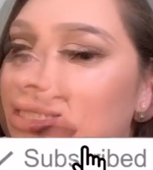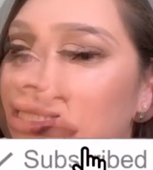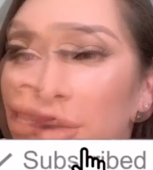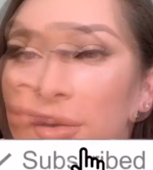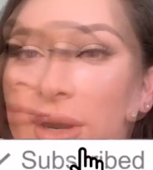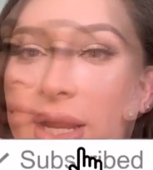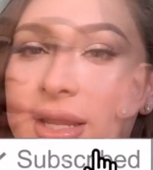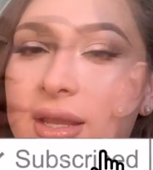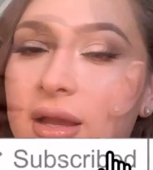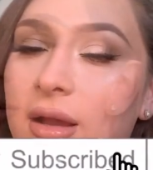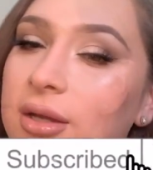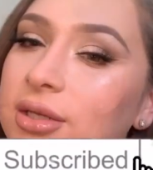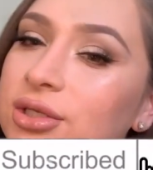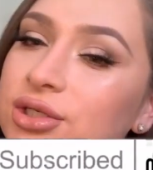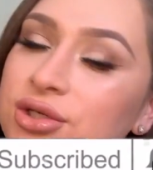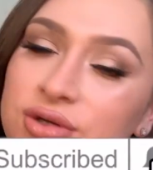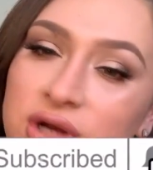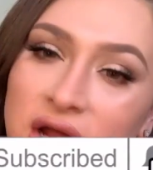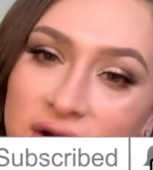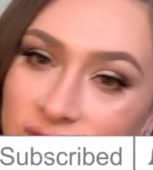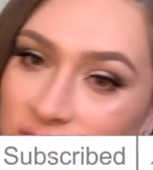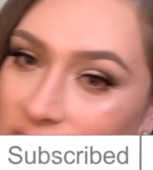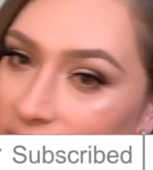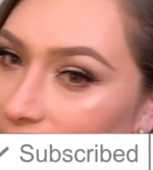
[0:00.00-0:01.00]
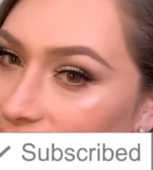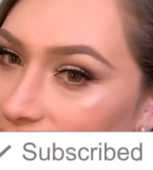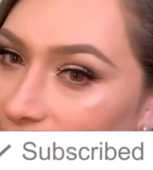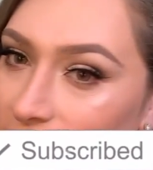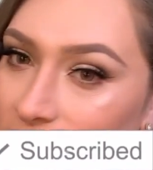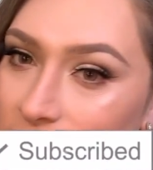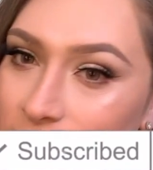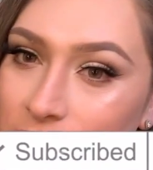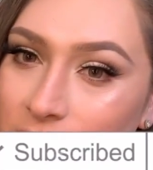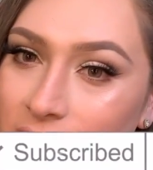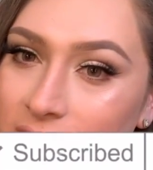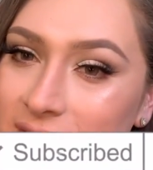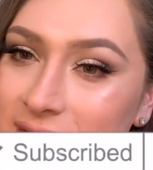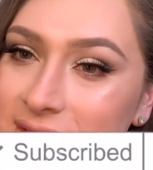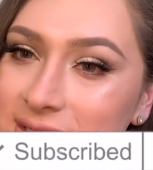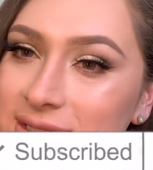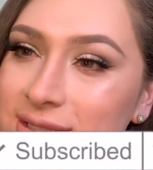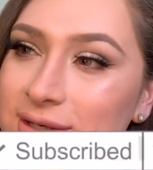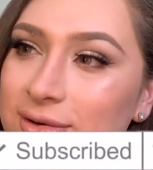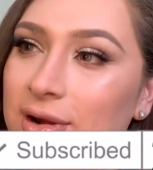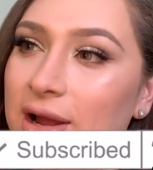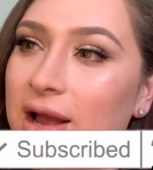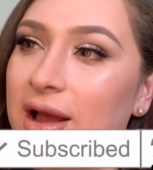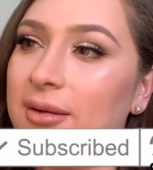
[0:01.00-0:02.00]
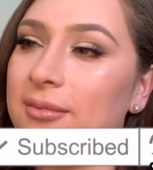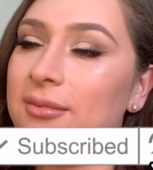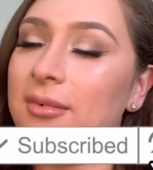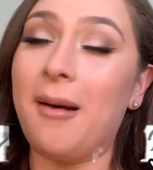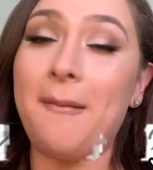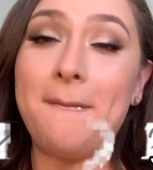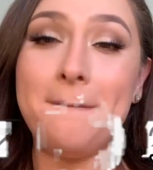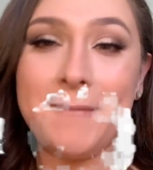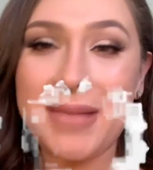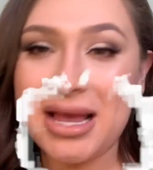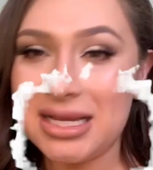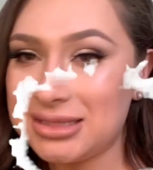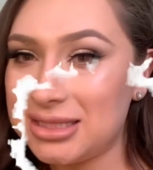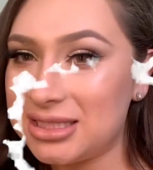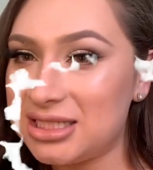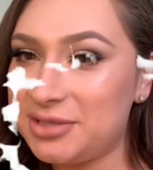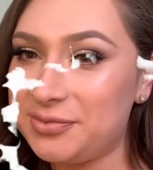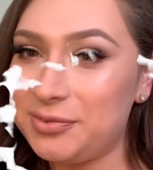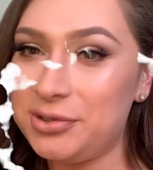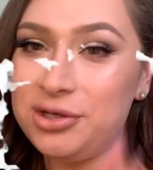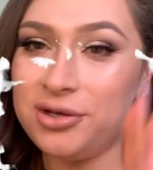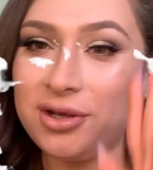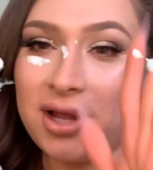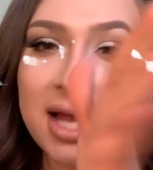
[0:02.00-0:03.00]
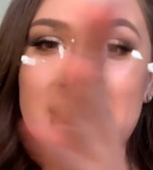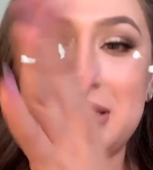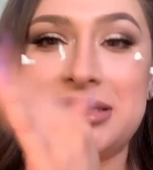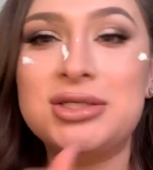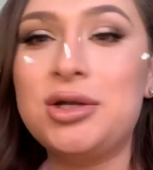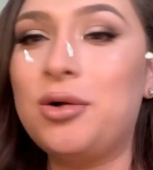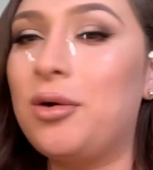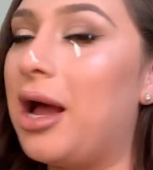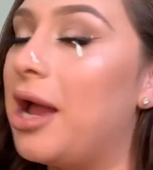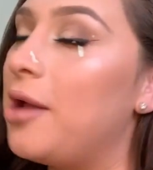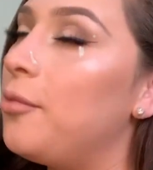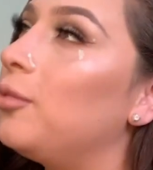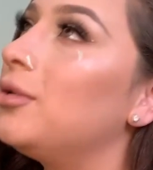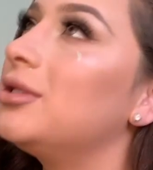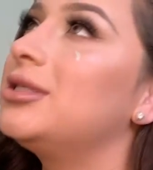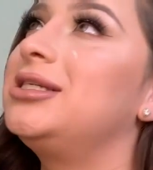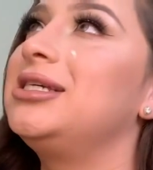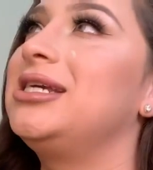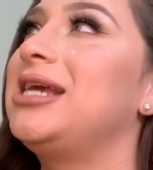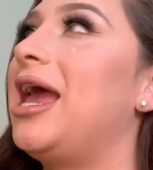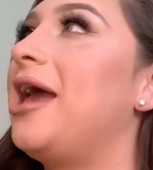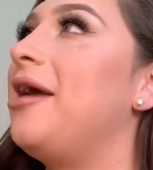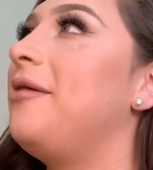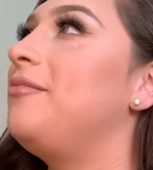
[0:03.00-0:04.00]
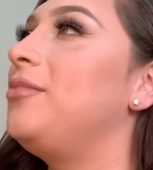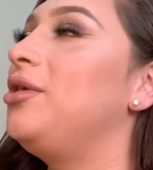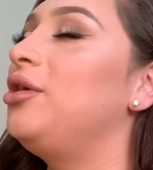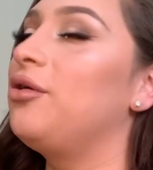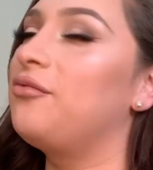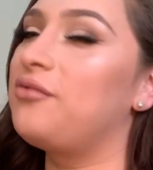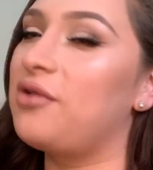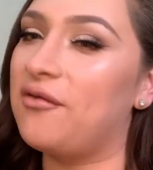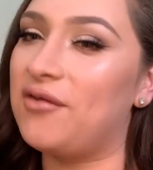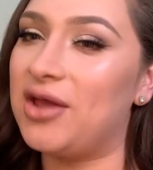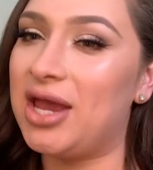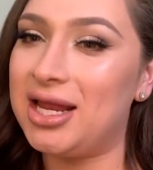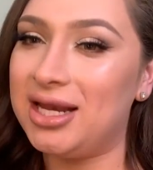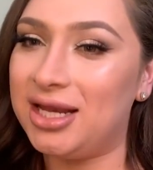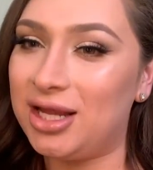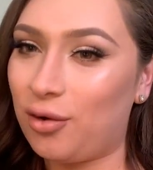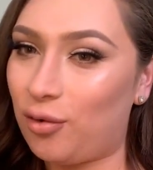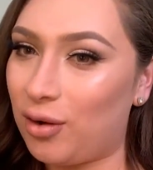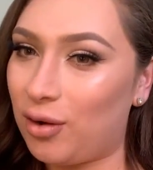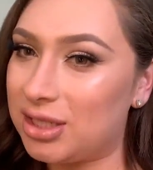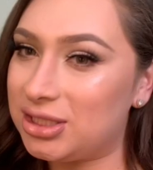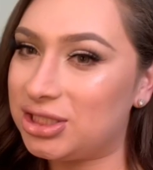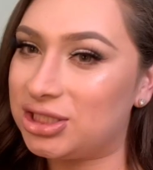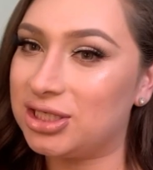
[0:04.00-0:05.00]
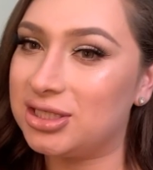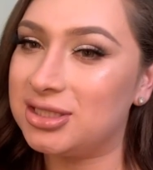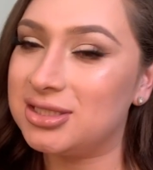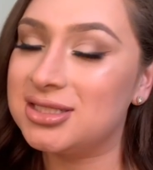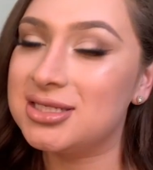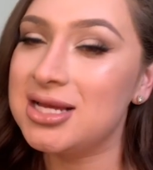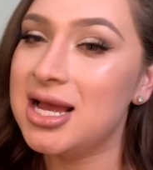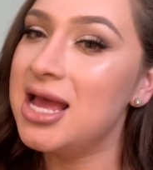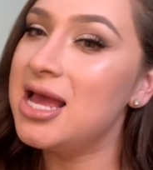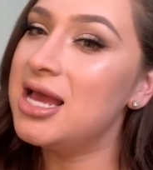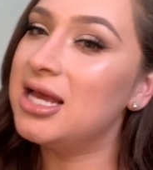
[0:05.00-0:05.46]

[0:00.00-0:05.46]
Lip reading: All right, y'all. And do not forget to follow me on Instagram. Message me. You guys know I will DM you if you have any questions.